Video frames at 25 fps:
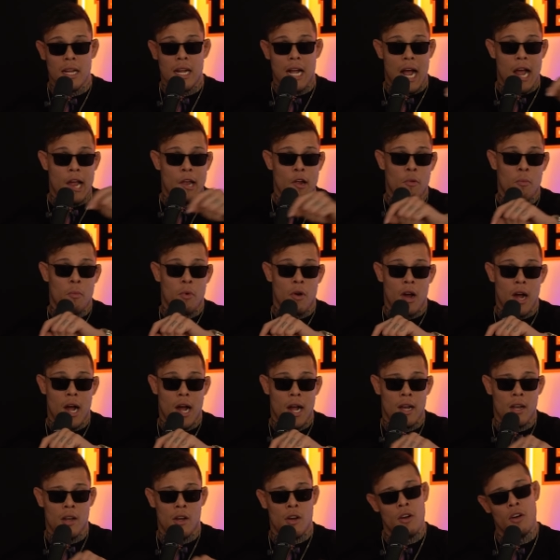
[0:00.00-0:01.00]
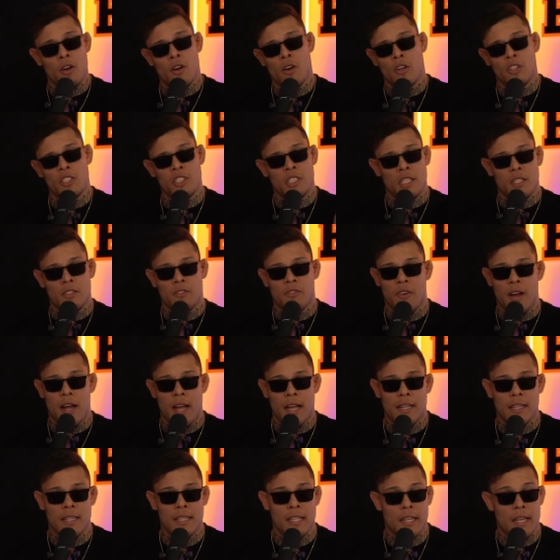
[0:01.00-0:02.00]
Caio Borralho, or just
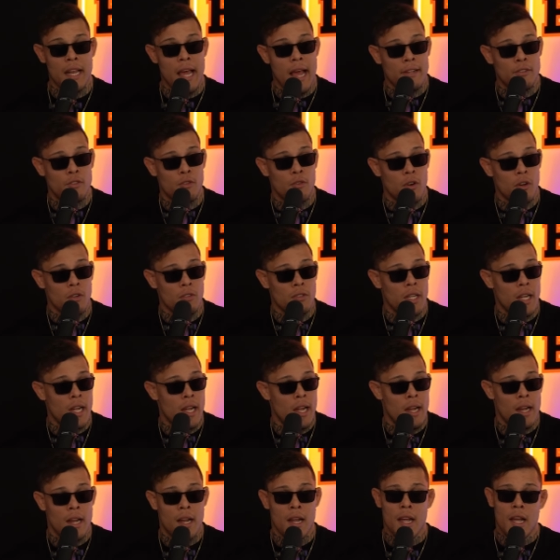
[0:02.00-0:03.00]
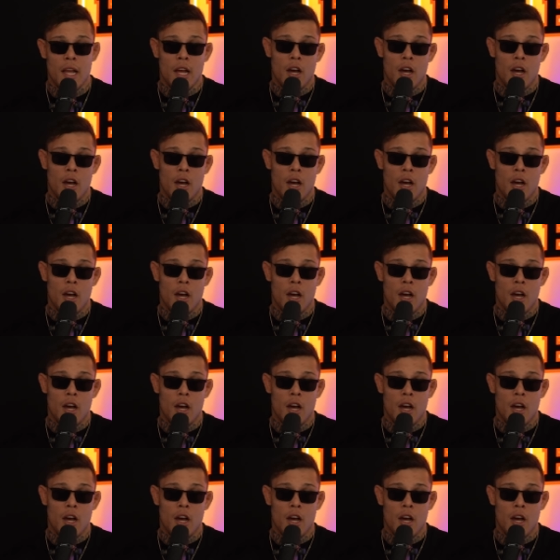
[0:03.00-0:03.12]
find The Natural there,